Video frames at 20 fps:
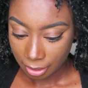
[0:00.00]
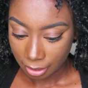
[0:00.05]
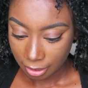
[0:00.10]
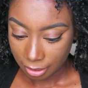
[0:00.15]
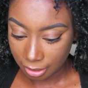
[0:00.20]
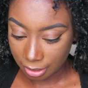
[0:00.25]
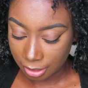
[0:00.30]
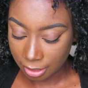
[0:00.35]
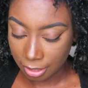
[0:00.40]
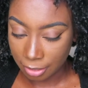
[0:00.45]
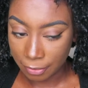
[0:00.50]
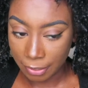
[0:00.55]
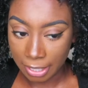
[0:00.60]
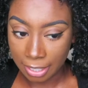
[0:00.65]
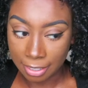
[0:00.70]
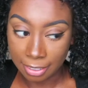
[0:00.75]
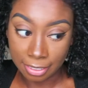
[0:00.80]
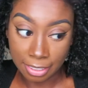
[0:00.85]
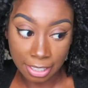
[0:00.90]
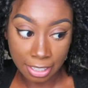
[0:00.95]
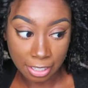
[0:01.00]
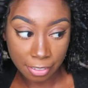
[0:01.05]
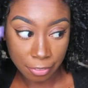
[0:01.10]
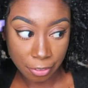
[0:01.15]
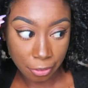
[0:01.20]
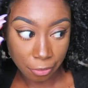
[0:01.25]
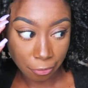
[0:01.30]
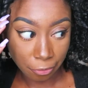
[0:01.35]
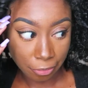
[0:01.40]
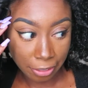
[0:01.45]
Let's see if I can think of
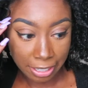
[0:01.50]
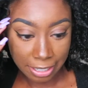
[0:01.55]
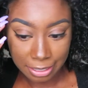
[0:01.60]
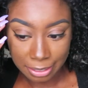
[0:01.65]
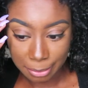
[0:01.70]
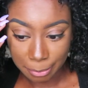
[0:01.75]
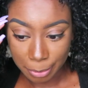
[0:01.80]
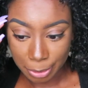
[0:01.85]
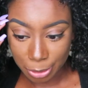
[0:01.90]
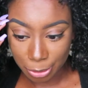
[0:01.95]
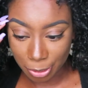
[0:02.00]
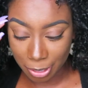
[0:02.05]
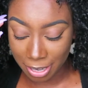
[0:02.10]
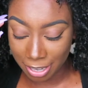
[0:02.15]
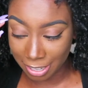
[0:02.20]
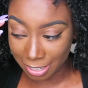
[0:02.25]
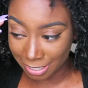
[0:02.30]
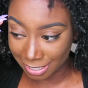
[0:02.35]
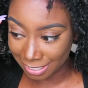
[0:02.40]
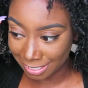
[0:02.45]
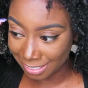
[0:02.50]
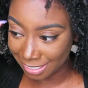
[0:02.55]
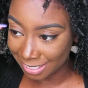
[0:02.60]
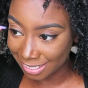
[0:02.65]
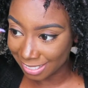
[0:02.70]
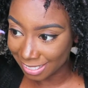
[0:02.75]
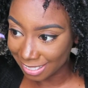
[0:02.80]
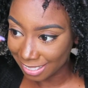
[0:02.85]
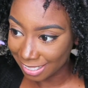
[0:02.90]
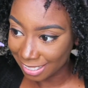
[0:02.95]
a random address.
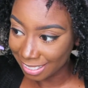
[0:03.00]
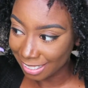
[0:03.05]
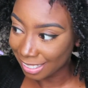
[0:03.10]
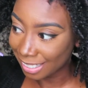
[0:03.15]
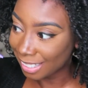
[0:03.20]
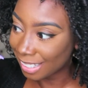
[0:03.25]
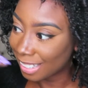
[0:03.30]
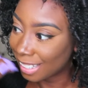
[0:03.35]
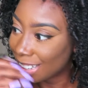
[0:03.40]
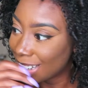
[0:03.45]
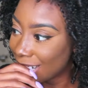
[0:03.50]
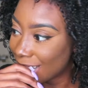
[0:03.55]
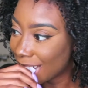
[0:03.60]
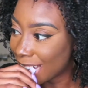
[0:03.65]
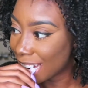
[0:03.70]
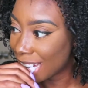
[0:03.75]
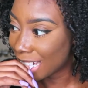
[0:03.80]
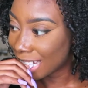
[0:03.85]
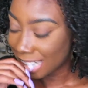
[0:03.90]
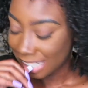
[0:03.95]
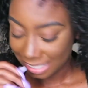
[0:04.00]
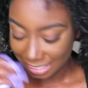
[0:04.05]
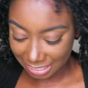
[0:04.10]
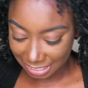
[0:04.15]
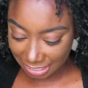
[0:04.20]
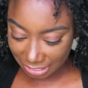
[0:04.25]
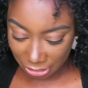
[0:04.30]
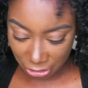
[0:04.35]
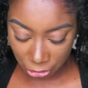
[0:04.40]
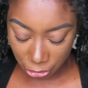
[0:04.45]

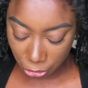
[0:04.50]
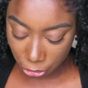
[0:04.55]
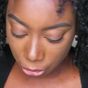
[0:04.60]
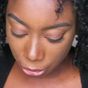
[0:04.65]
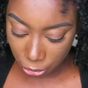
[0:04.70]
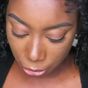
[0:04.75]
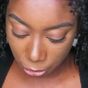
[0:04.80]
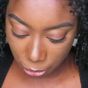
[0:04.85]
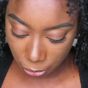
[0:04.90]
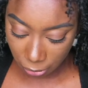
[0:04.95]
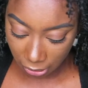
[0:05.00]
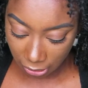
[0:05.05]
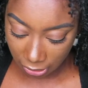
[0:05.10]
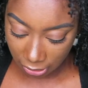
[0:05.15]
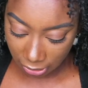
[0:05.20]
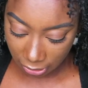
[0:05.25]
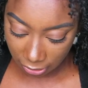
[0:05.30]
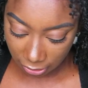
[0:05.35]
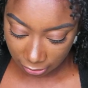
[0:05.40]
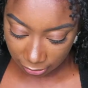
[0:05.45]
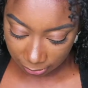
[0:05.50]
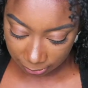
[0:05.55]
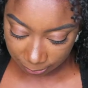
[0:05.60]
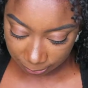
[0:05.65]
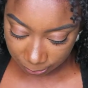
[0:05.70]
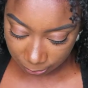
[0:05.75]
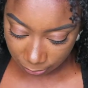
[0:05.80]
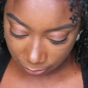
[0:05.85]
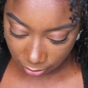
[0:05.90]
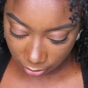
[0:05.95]
Let's do I
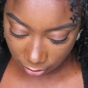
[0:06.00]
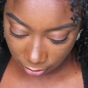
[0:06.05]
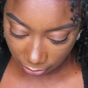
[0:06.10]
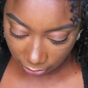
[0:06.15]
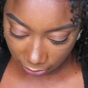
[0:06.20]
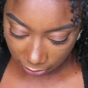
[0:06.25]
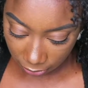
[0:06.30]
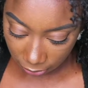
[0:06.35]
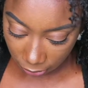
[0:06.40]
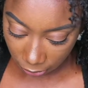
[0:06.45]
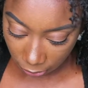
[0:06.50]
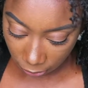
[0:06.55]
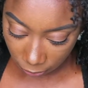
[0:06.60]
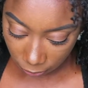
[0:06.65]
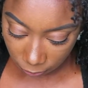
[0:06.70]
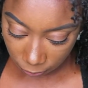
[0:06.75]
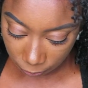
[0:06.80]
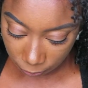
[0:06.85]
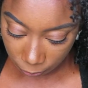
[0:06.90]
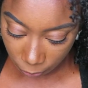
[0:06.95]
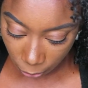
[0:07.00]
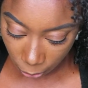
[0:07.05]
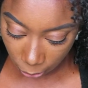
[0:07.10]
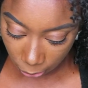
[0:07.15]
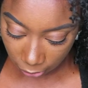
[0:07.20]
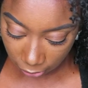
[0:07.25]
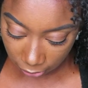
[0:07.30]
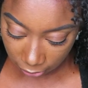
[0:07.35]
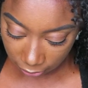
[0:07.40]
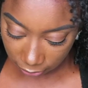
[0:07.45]
don't know,
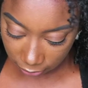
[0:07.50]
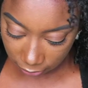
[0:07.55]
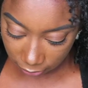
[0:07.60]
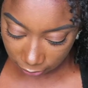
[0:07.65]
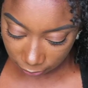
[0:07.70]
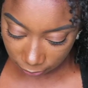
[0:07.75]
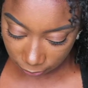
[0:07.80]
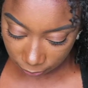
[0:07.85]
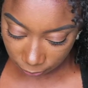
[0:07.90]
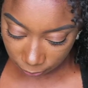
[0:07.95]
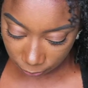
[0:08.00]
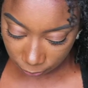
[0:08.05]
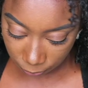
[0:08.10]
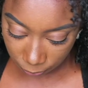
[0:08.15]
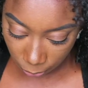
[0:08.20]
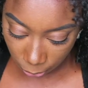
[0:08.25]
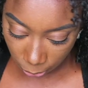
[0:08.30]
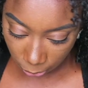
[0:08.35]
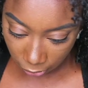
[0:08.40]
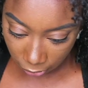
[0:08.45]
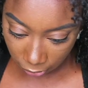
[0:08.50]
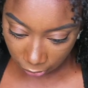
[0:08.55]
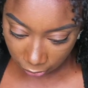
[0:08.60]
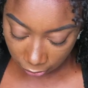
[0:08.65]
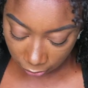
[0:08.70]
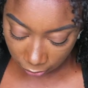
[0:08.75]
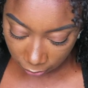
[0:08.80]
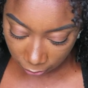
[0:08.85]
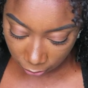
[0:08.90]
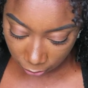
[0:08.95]

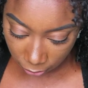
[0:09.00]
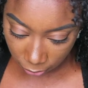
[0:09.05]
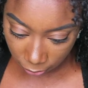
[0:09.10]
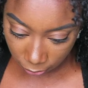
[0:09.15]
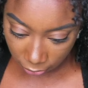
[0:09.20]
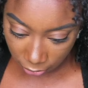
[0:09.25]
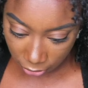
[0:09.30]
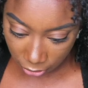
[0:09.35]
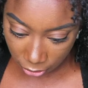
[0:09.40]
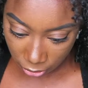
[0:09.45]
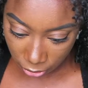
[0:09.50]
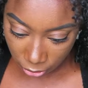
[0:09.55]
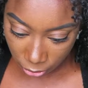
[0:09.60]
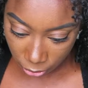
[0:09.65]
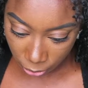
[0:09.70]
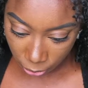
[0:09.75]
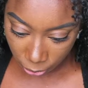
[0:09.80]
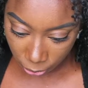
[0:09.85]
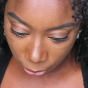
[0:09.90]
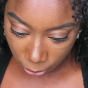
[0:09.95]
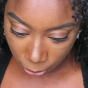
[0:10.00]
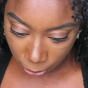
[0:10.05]
432